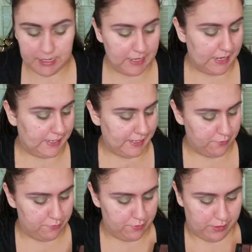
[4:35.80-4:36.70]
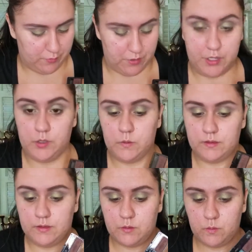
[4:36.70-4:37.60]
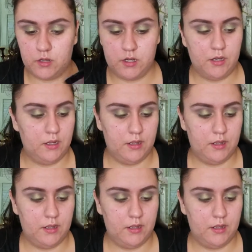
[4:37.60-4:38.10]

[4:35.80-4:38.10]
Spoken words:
I kind of really want to use this one,